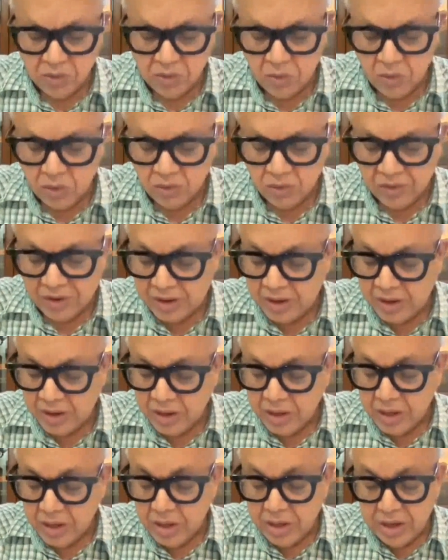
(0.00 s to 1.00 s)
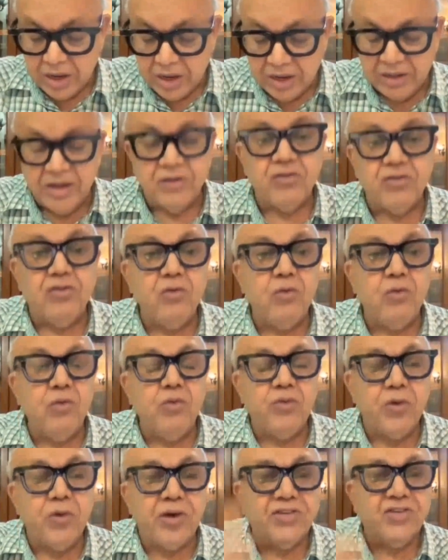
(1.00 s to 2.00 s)
rule 12. And the
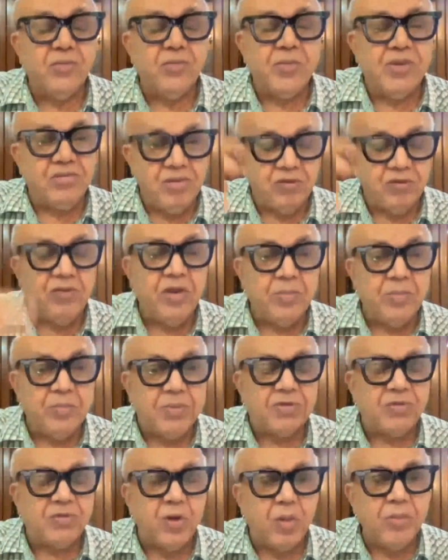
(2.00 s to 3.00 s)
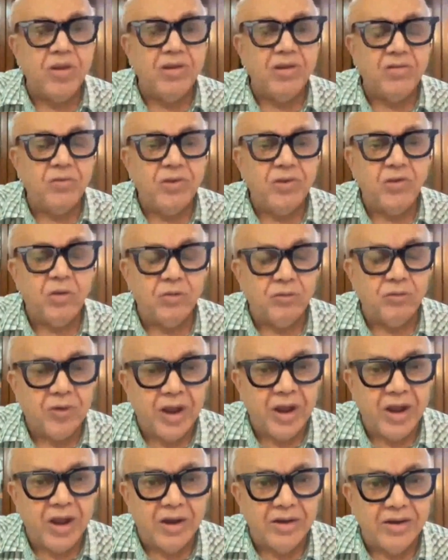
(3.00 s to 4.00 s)
suit for specific performance which you
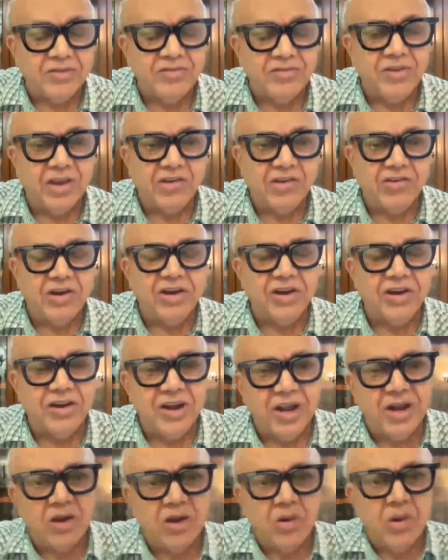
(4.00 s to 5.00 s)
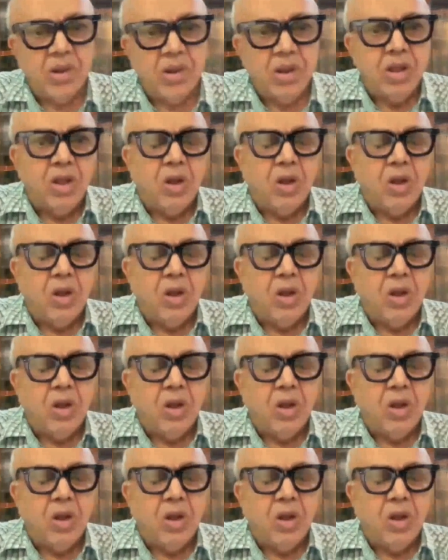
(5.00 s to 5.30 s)
file under section 10